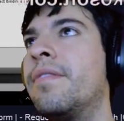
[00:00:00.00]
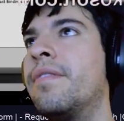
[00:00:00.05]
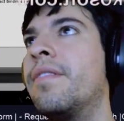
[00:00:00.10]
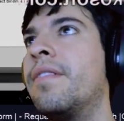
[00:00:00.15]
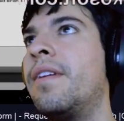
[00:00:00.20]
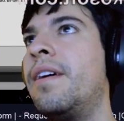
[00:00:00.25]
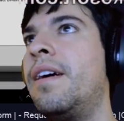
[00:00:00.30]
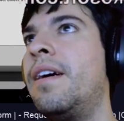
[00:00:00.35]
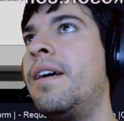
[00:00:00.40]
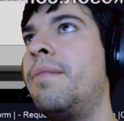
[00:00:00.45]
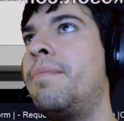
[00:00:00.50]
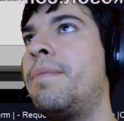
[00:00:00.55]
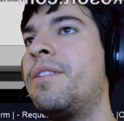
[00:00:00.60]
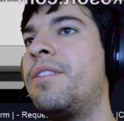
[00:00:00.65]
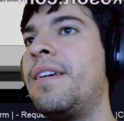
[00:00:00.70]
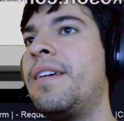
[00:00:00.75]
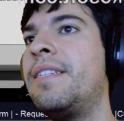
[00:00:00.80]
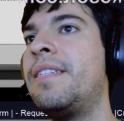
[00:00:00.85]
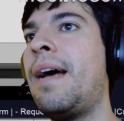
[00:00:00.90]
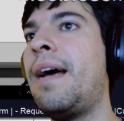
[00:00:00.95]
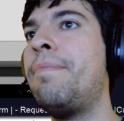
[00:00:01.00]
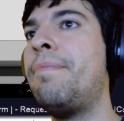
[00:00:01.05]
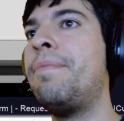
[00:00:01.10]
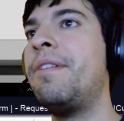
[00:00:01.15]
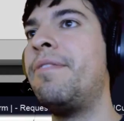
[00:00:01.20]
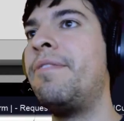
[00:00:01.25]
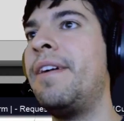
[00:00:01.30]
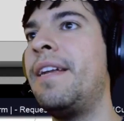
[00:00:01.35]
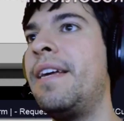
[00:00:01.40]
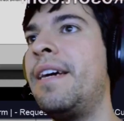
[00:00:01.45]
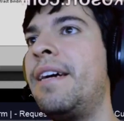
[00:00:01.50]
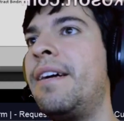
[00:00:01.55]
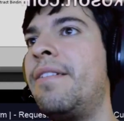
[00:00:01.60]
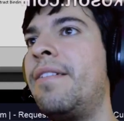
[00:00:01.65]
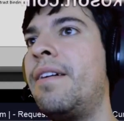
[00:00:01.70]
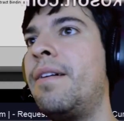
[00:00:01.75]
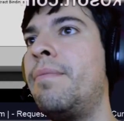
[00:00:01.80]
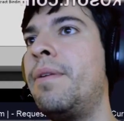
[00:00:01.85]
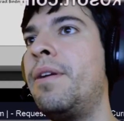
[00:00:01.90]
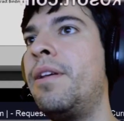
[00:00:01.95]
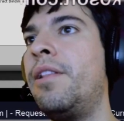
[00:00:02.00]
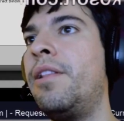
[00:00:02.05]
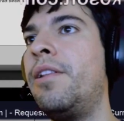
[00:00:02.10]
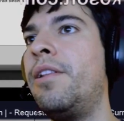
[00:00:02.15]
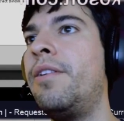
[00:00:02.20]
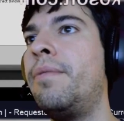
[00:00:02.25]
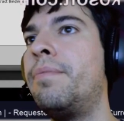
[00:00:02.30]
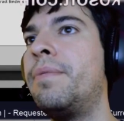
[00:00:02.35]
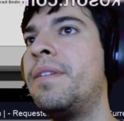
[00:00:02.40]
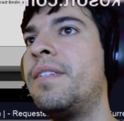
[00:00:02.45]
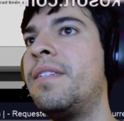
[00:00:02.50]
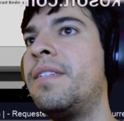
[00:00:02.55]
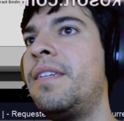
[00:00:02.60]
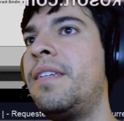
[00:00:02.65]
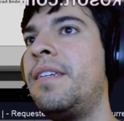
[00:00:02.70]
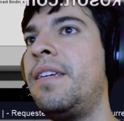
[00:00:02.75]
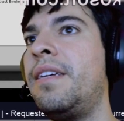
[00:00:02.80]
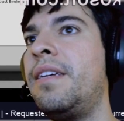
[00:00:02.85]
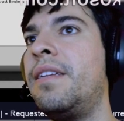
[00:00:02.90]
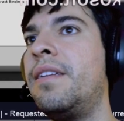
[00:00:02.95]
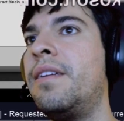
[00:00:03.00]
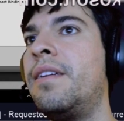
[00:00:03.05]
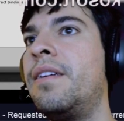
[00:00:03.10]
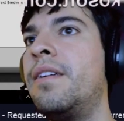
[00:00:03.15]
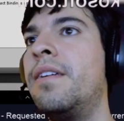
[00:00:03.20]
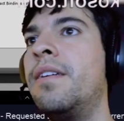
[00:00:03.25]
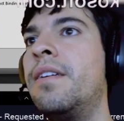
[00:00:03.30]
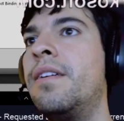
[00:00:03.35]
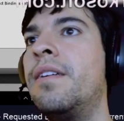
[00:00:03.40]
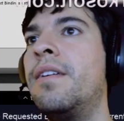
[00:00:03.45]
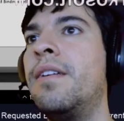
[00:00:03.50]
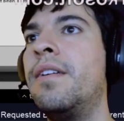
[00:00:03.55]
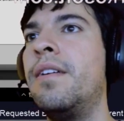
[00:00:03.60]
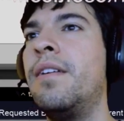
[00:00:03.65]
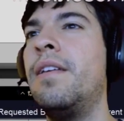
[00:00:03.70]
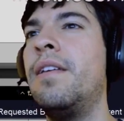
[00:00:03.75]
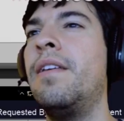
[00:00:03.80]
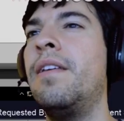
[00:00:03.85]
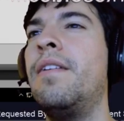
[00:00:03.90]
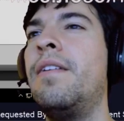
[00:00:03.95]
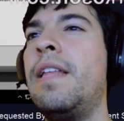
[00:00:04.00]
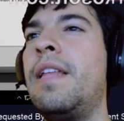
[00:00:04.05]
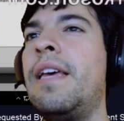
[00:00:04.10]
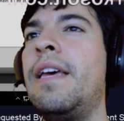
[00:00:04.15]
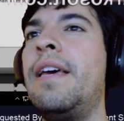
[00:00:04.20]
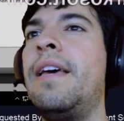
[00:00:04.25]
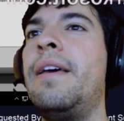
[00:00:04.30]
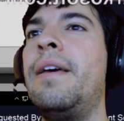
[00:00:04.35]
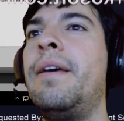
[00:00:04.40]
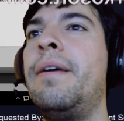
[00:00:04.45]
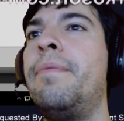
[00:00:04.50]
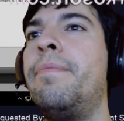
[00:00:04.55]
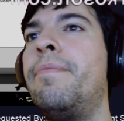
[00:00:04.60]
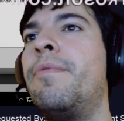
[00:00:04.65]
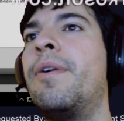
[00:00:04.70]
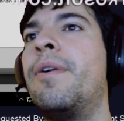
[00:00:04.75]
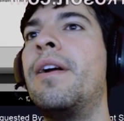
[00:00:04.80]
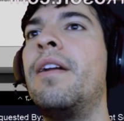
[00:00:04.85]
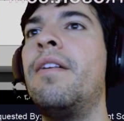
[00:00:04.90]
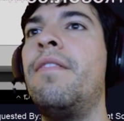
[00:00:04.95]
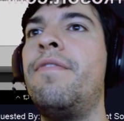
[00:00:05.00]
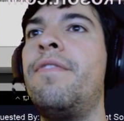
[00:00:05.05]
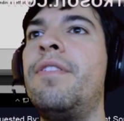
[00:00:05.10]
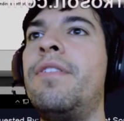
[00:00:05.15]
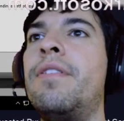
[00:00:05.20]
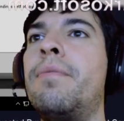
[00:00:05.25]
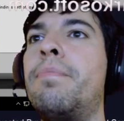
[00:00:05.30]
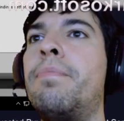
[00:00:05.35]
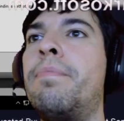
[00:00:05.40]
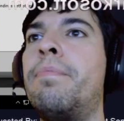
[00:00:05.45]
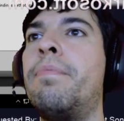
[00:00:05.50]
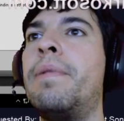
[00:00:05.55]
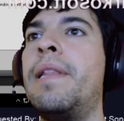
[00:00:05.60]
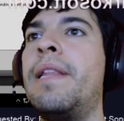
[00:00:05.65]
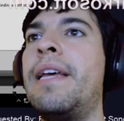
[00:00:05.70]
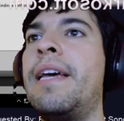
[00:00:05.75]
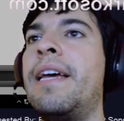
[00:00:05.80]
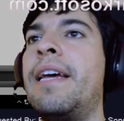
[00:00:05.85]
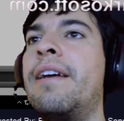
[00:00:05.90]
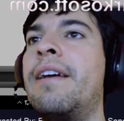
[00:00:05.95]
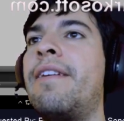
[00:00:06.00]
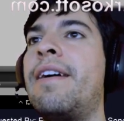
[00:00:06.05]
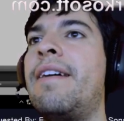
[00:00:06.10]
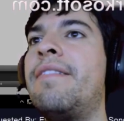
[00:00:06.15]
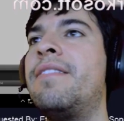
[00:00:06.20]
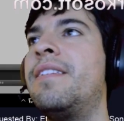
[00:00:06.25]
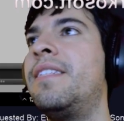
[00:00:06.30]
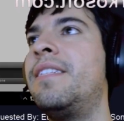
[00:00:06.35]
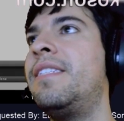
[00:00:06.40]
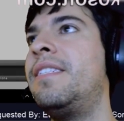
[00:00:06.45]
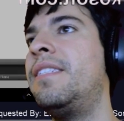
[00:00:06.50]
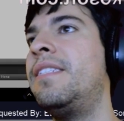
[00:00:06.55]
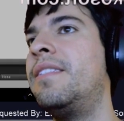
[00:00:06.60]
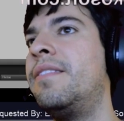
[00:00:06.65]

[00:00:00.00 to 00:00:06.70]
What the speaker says: So I stopped it right now. I'm going to load up the scene. We're going to view the plane graph scene.